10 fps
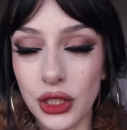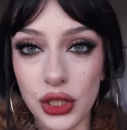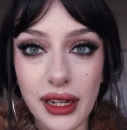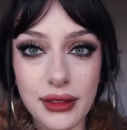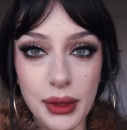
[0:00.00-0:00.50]

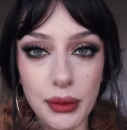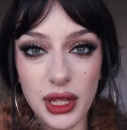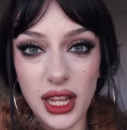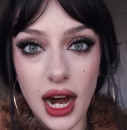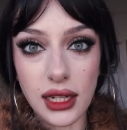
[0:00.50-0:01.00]
Drives me
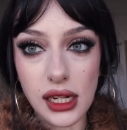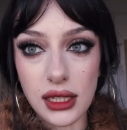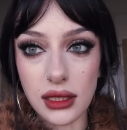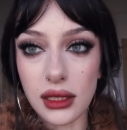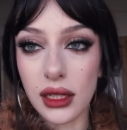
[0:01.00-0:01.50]

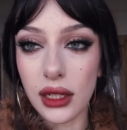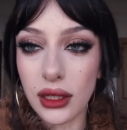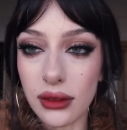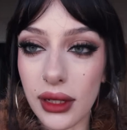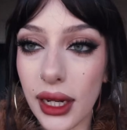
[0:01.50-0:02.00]
bananas.
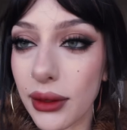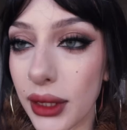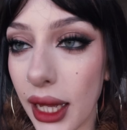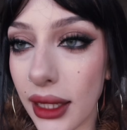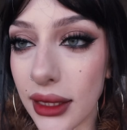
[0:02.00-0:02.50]
Right,
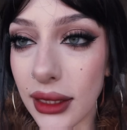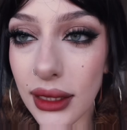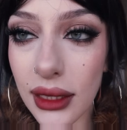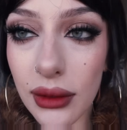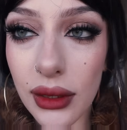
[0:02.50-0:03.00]
yeah, this
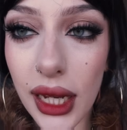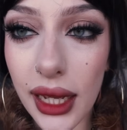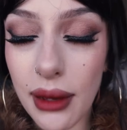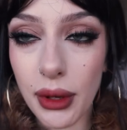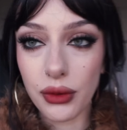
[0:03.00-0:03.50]
is it
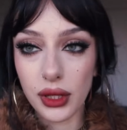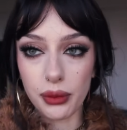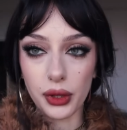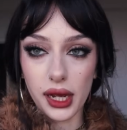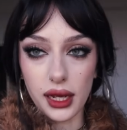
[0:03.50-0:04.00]
came out really
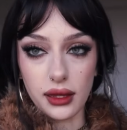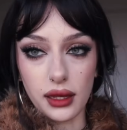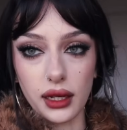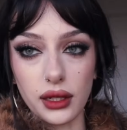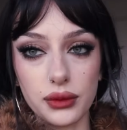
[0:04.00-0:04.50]
pretty, I
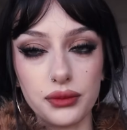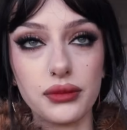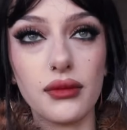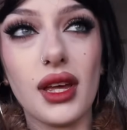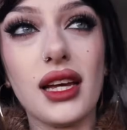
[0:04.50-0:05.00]
think.
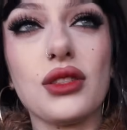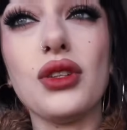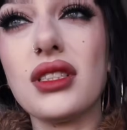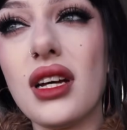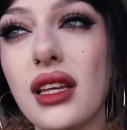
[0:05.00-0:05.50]
It's
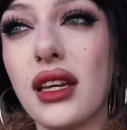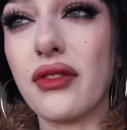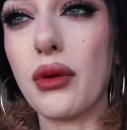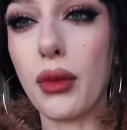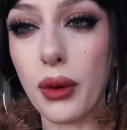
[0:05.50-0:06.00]
not exactly
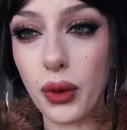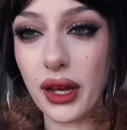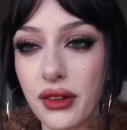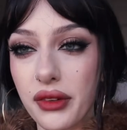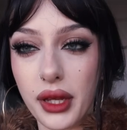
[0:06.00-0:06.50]
given
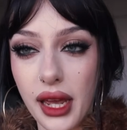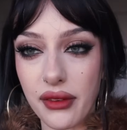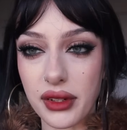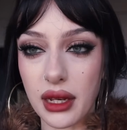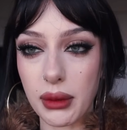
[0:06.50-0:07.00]
Mobwife. I feel like
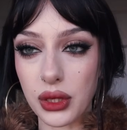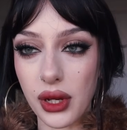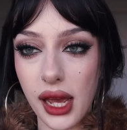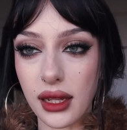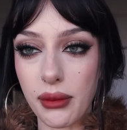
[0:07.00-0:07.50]
every time I do
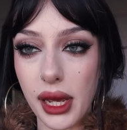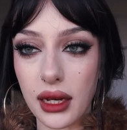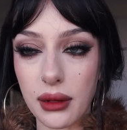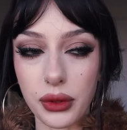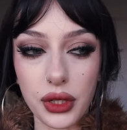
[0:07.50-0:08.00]
any
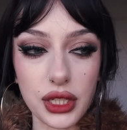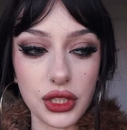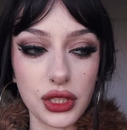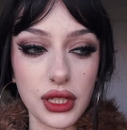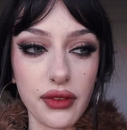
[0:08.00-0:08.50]
makeup look, it's
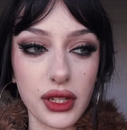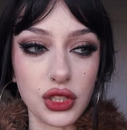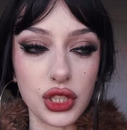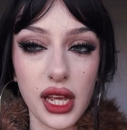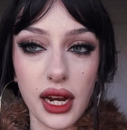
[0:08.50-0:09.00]
just given
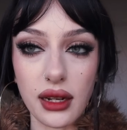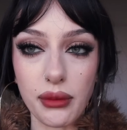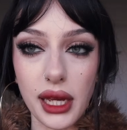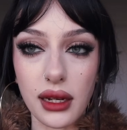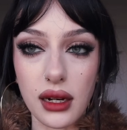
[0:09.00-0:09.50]
generic
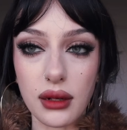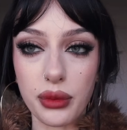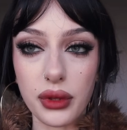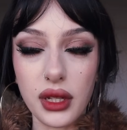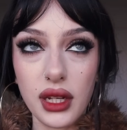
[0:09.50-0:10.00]
makeup.